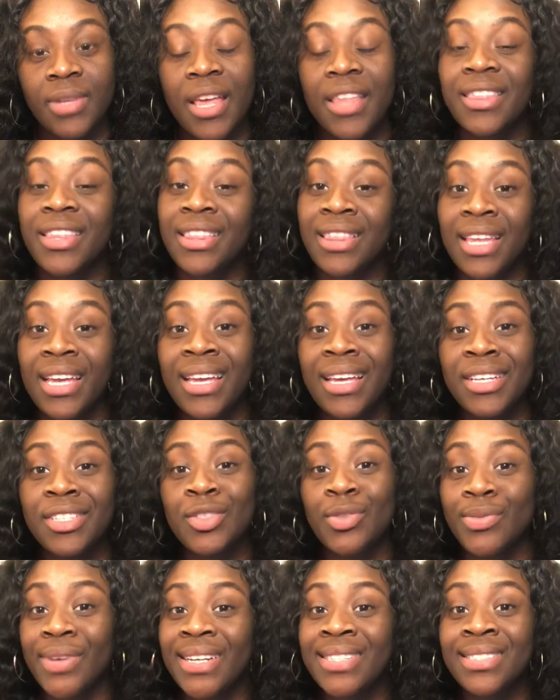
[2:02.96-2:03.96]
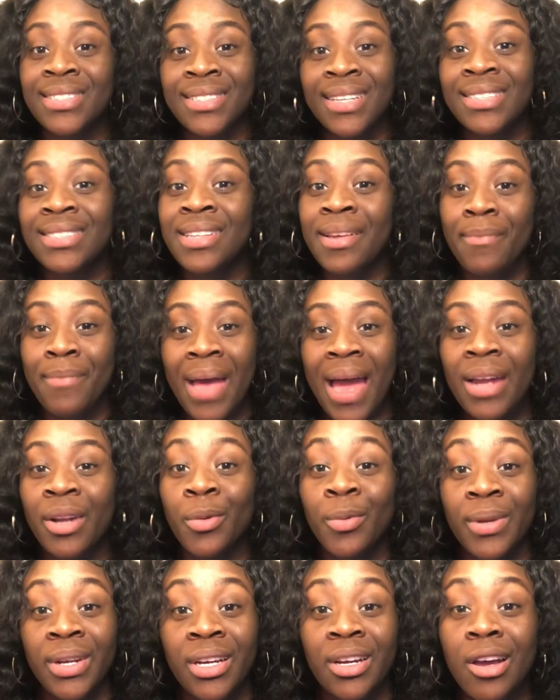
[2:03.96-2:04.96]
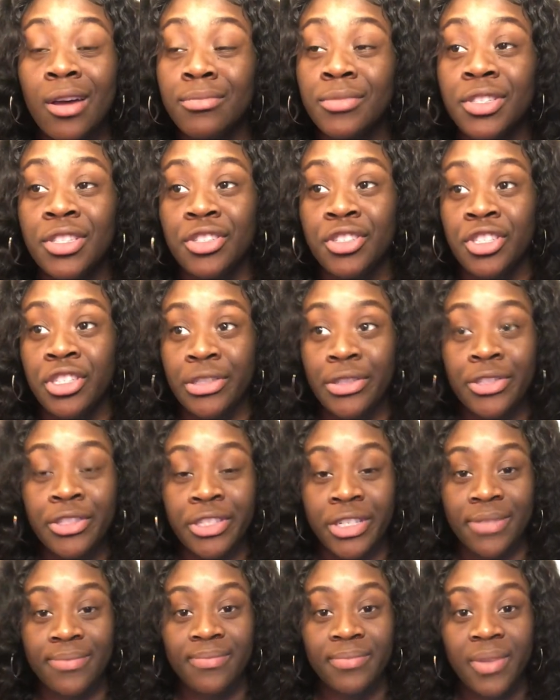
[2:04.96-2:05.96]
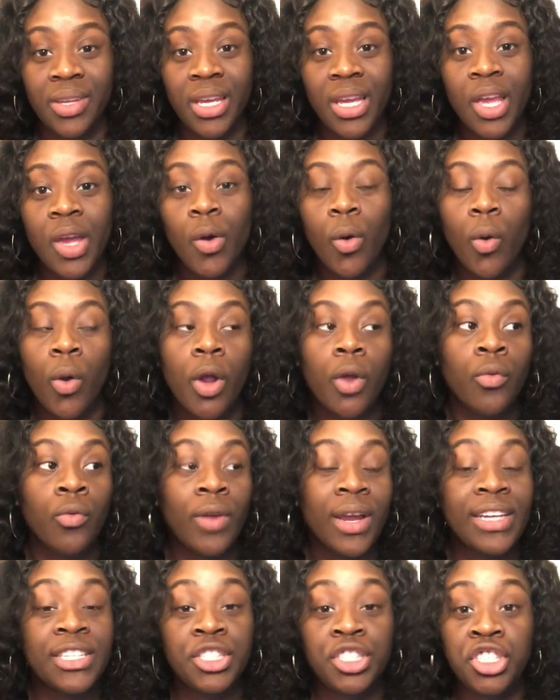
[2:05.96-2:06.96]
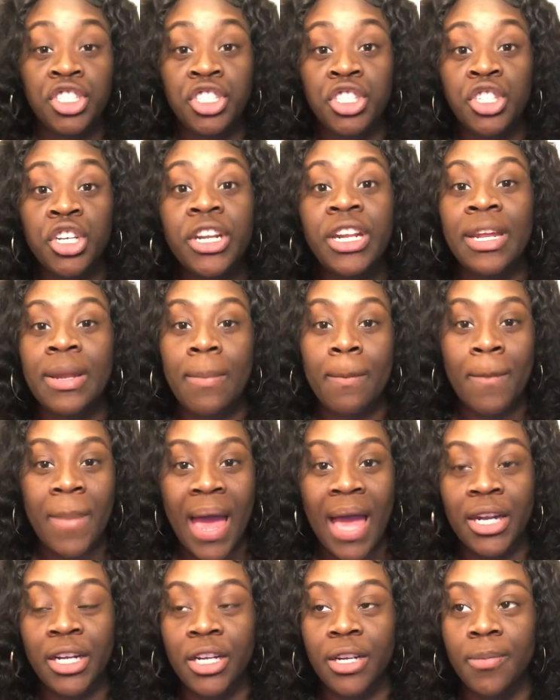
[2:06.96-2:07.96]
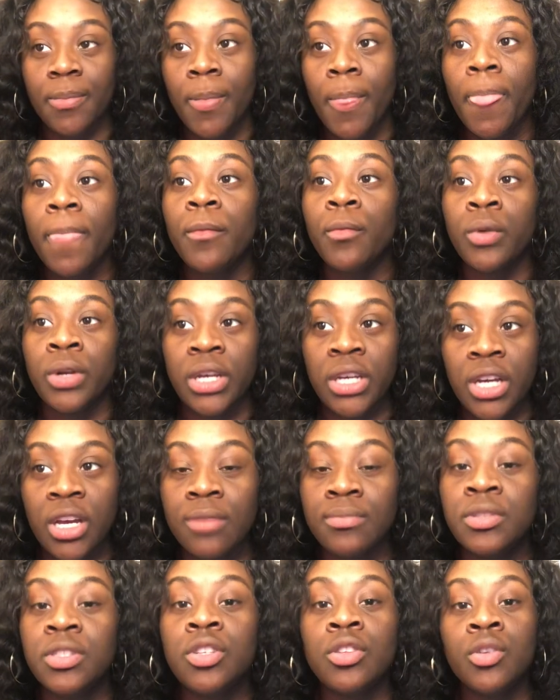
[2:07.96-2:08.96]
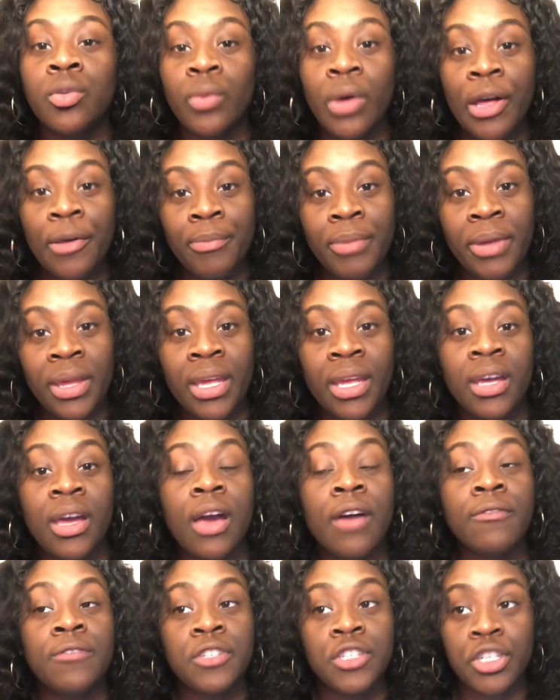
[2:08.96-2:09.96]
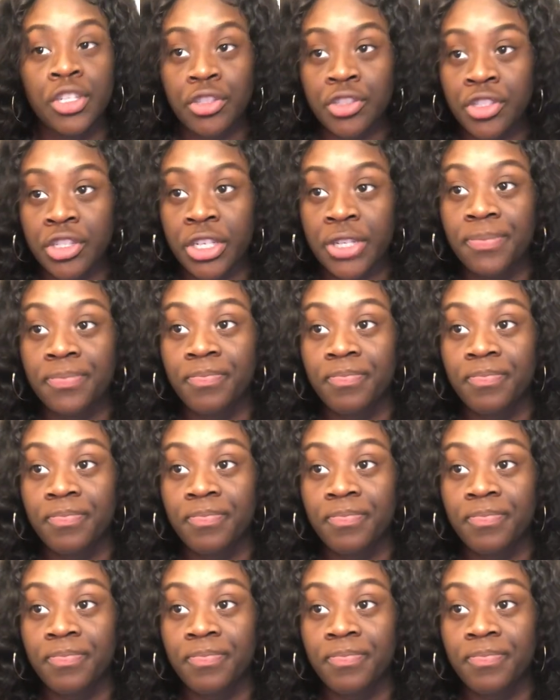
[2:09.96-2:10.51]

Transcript: The thing is, race doesn't matter when it comes to children, or race shouldn't matter when it comes to the well-being of children.